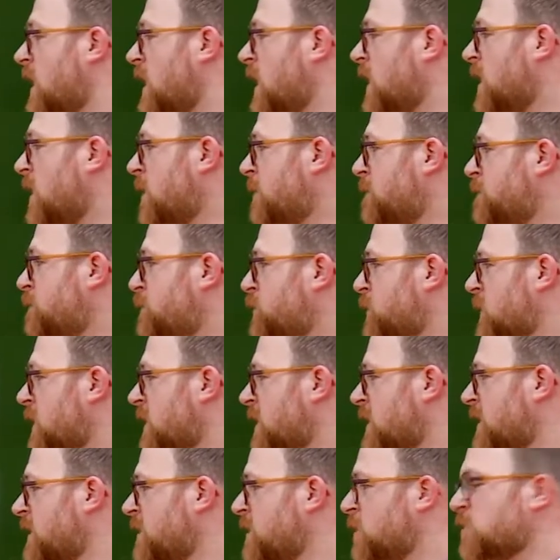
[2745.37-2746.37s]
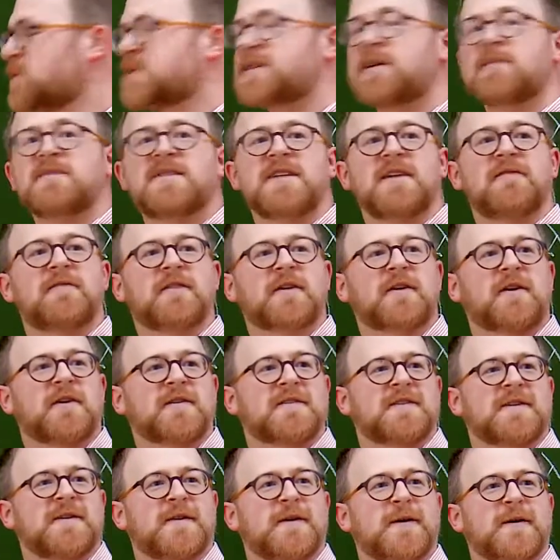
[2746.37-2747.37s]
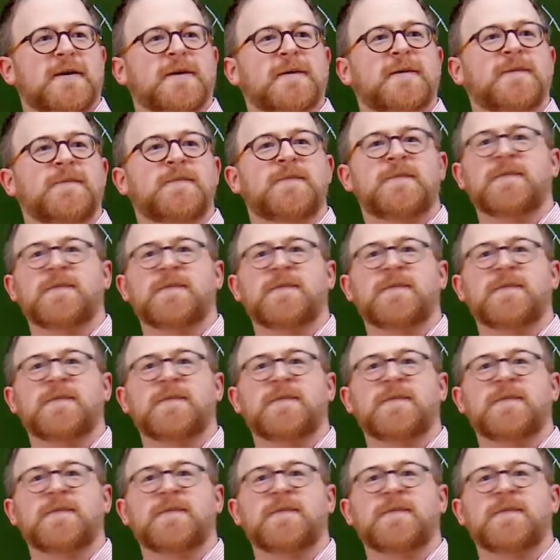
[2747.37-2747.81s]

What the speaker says: There was some difficulty, though,